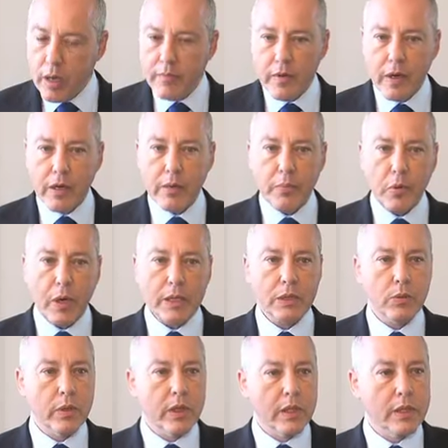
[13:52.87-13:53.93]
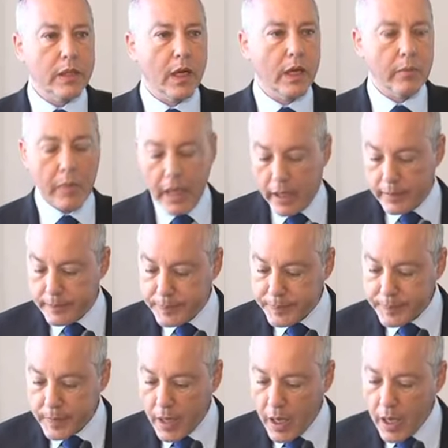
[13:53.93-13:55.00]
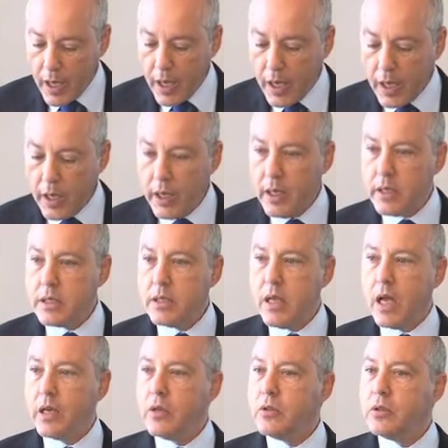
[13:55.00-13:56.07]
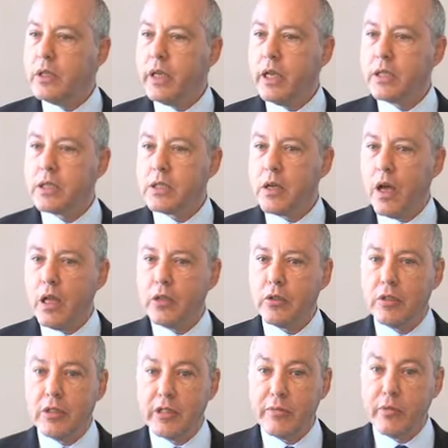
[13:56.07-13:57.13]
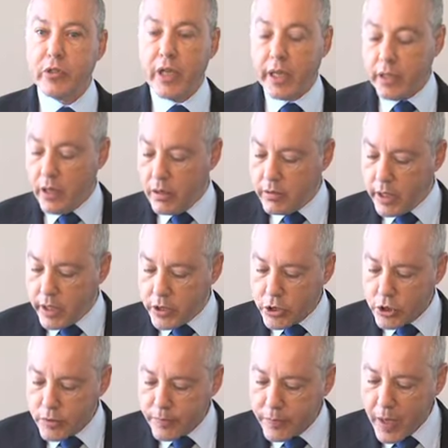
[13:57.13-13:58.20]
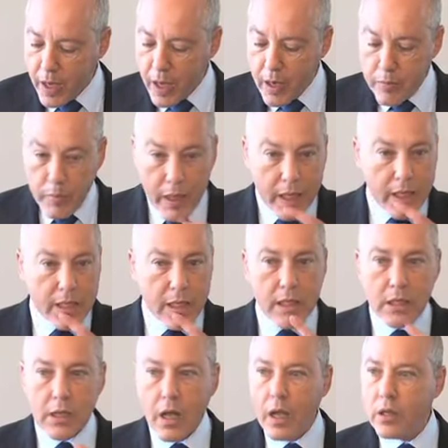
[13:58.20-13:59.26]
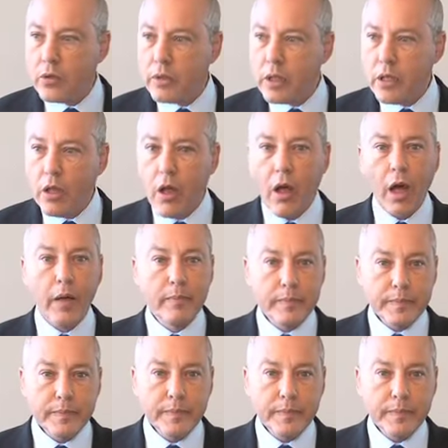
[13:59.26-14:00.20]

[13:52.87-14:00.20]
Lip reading: I'm very impressed with this young man. He is not only a scholar in Limudei Kodesh, but he's a scholar in the law.